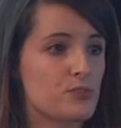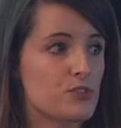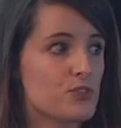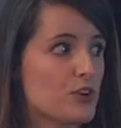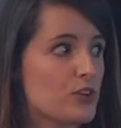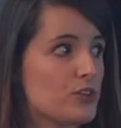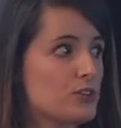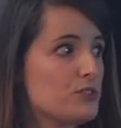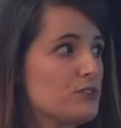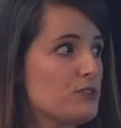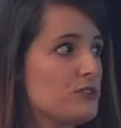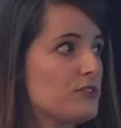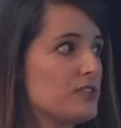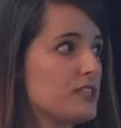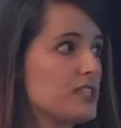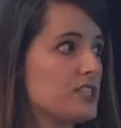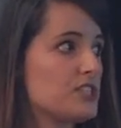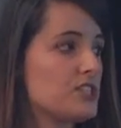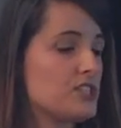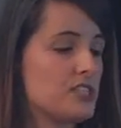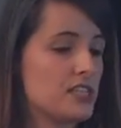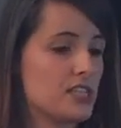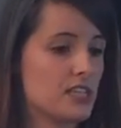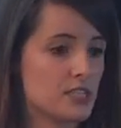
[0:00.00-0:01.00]
start to
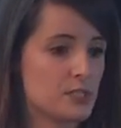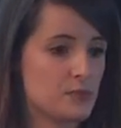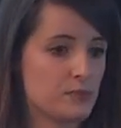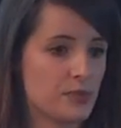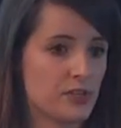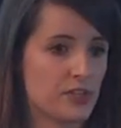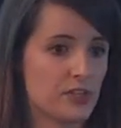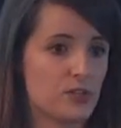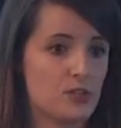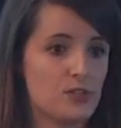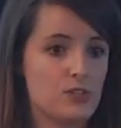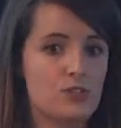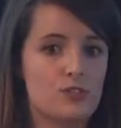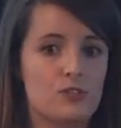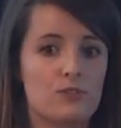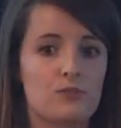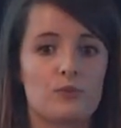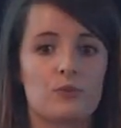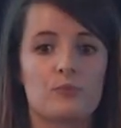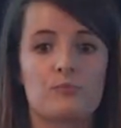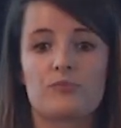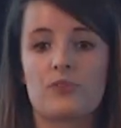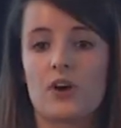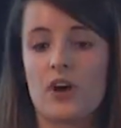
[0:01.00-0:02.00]
finish the experience
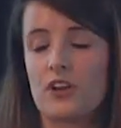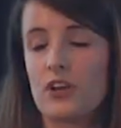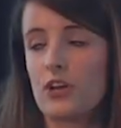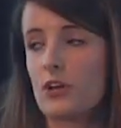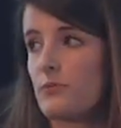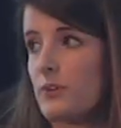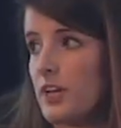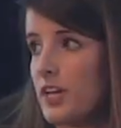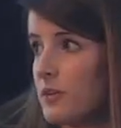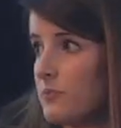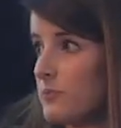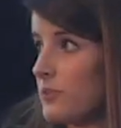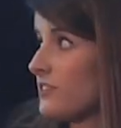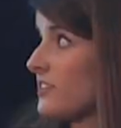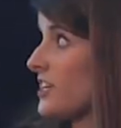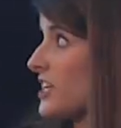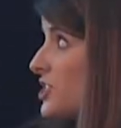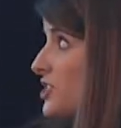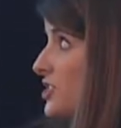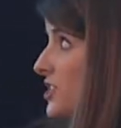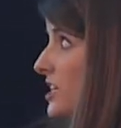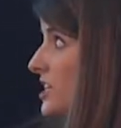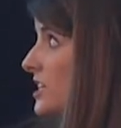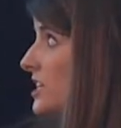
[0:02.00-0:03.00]
through product
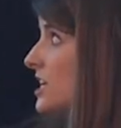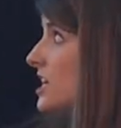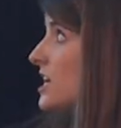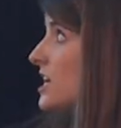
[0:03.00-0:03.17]
recommendation,